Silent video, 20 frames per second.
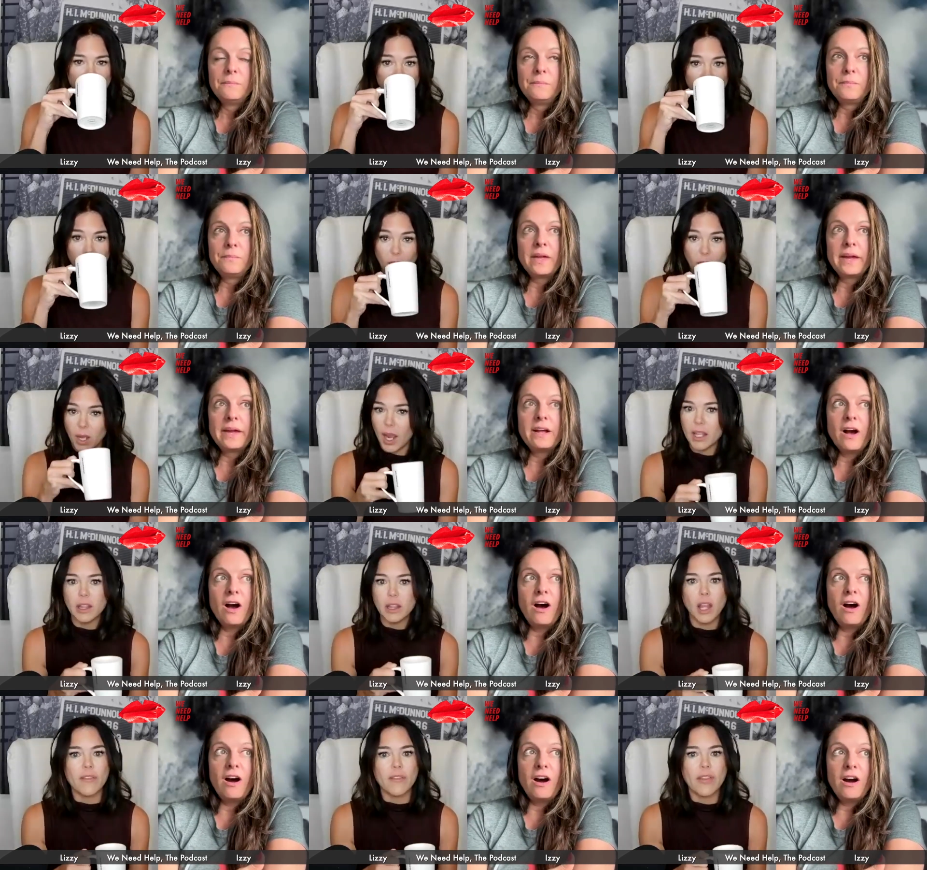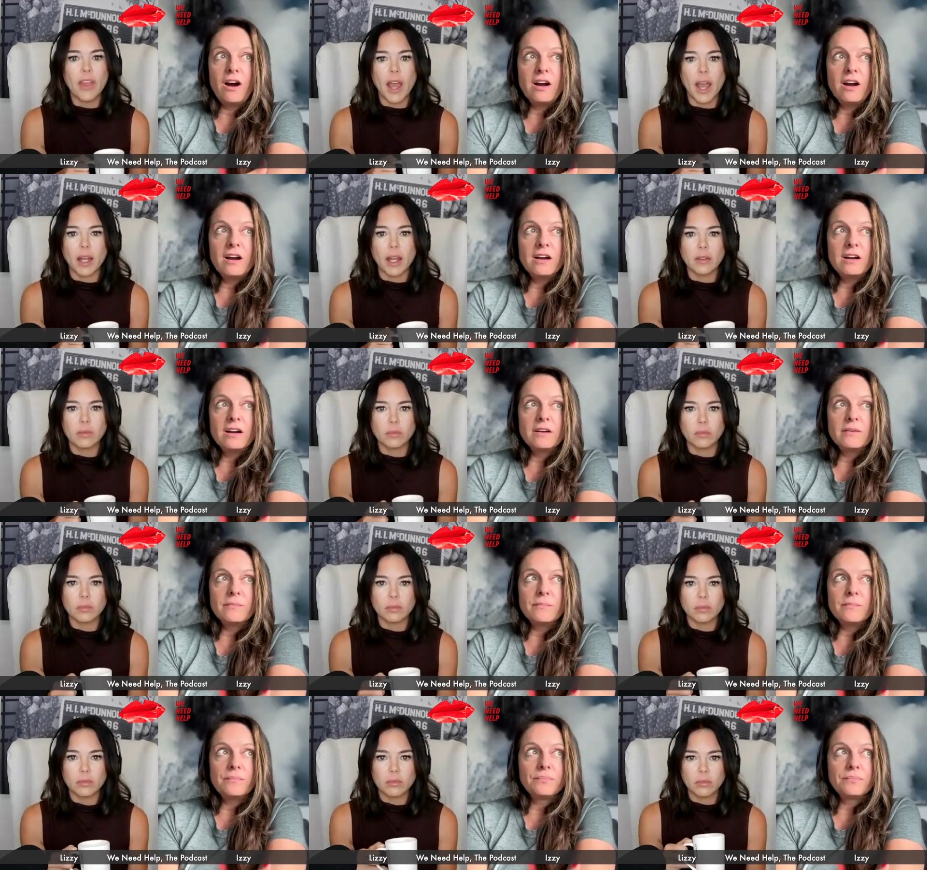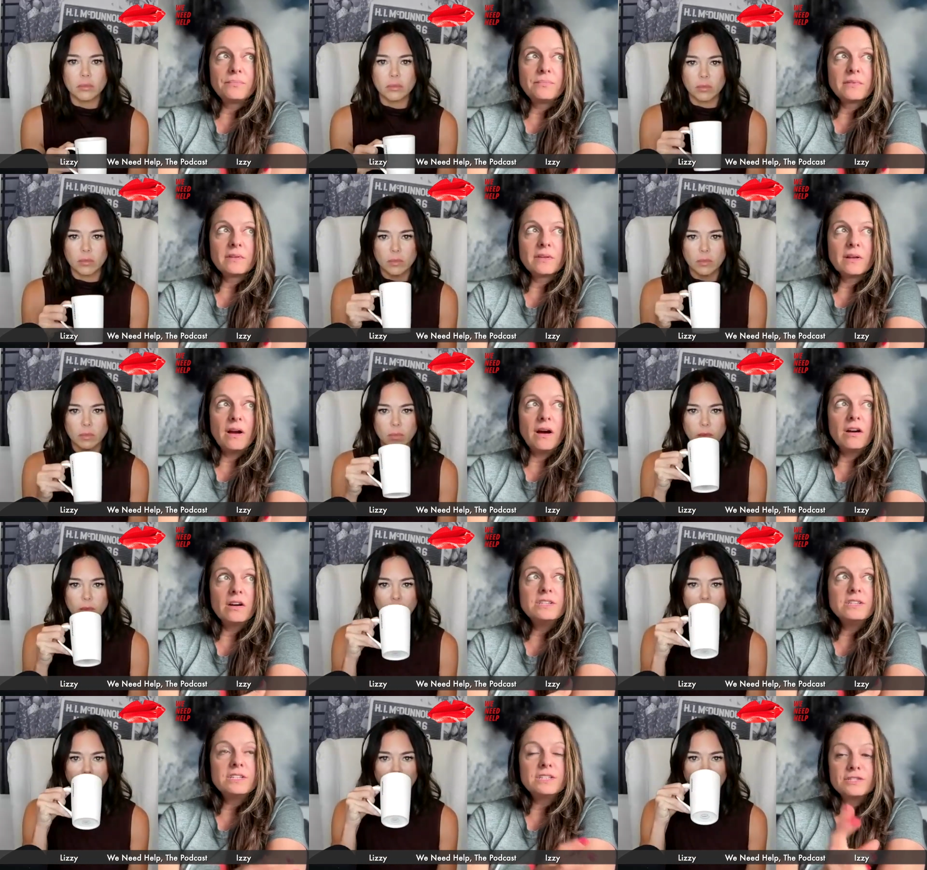Speaker 1: Like, I love that
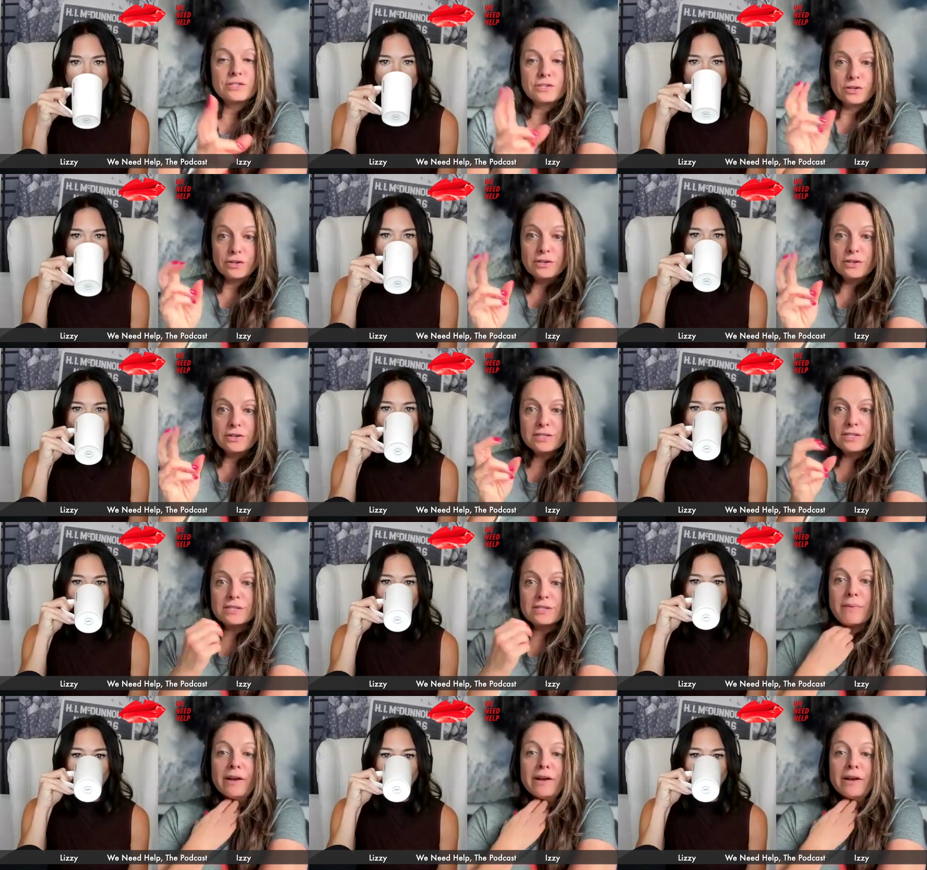our desserts,